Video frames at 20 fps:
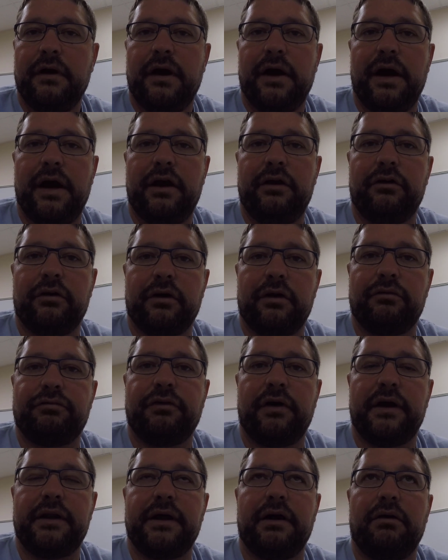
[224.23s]
and you're going to
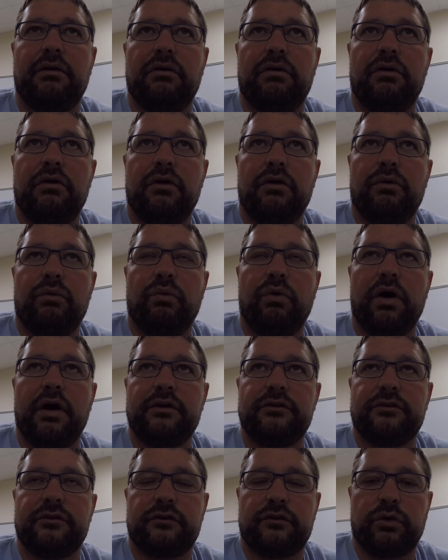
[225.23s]
find out
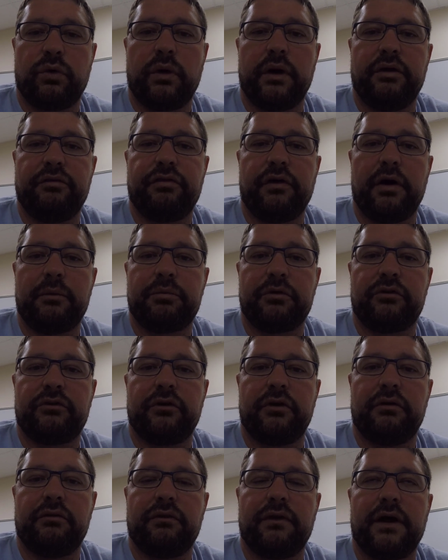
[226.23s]
what
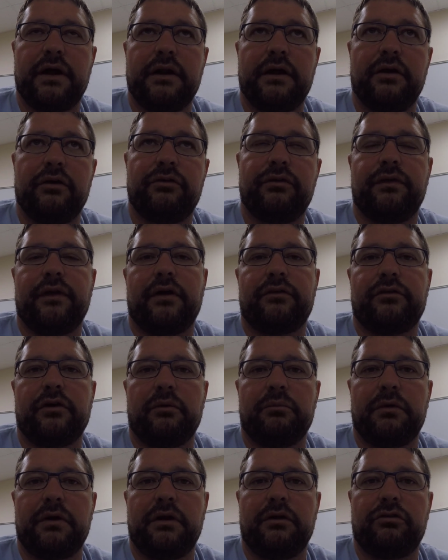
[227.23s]
25% of that is, and that's how
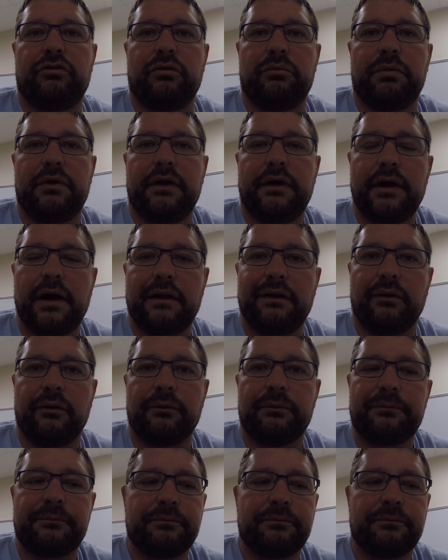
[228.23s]
many should be yellow.